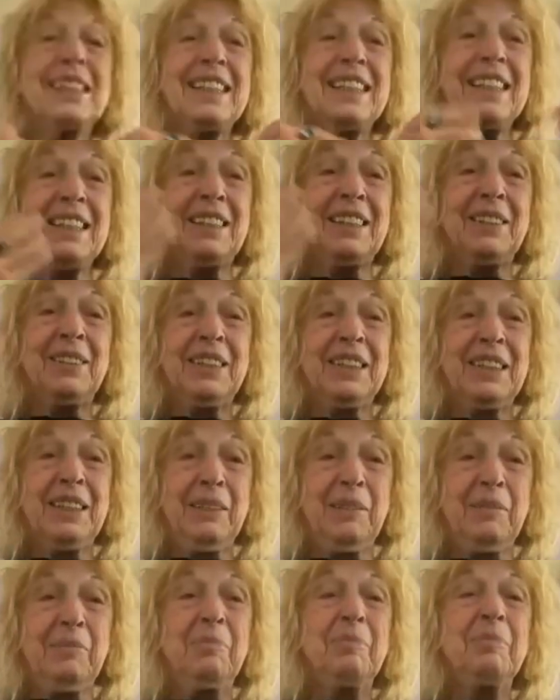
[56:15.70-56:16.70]
there to
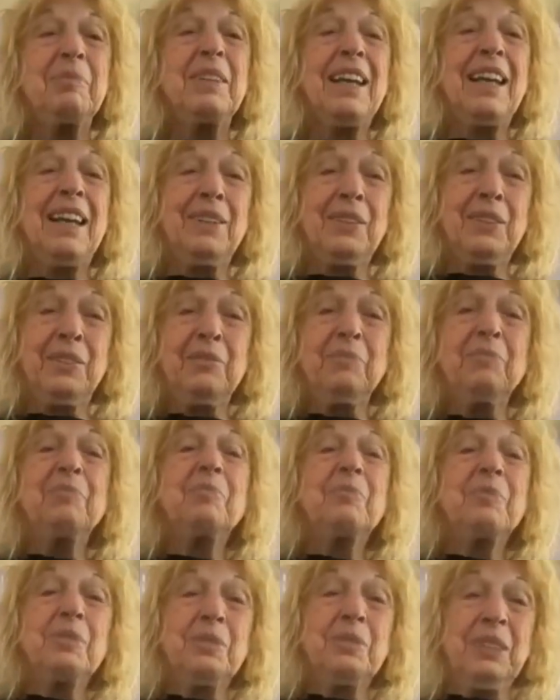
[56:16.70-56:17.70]
come out.
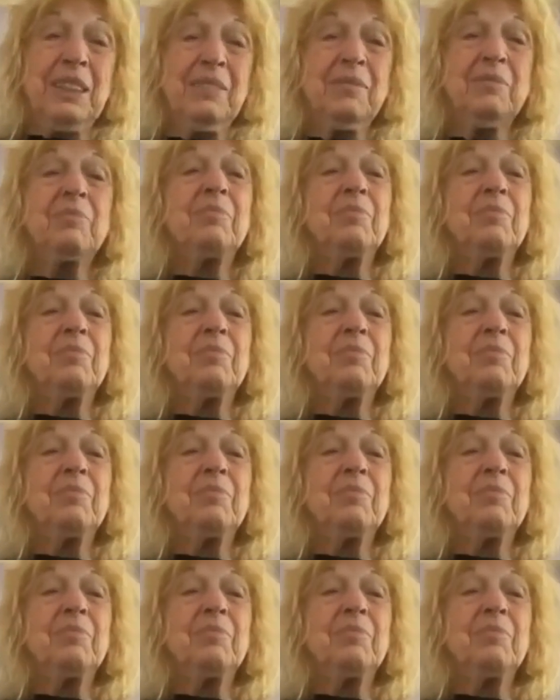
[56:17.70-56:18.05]
Right.